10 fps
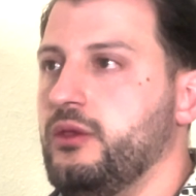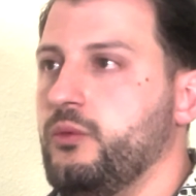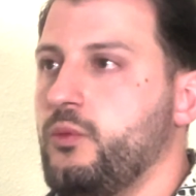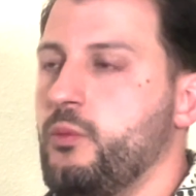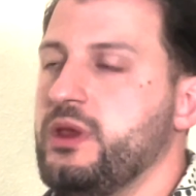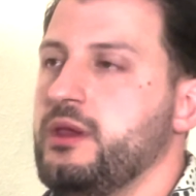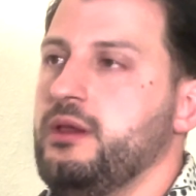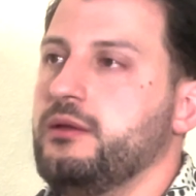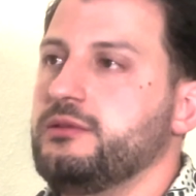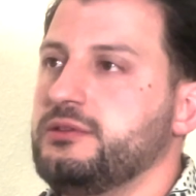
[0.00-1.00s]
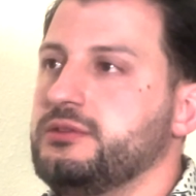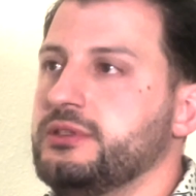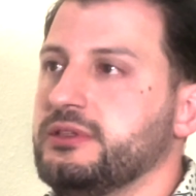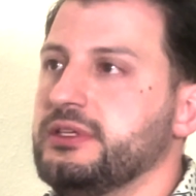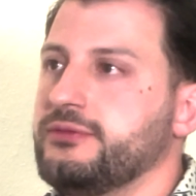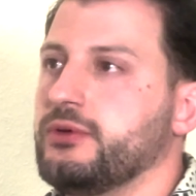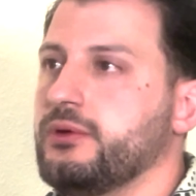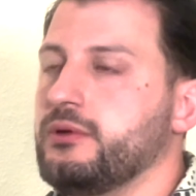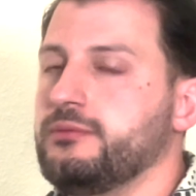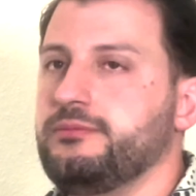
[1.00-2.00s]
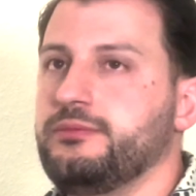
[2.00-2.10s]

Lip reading: when we deliver,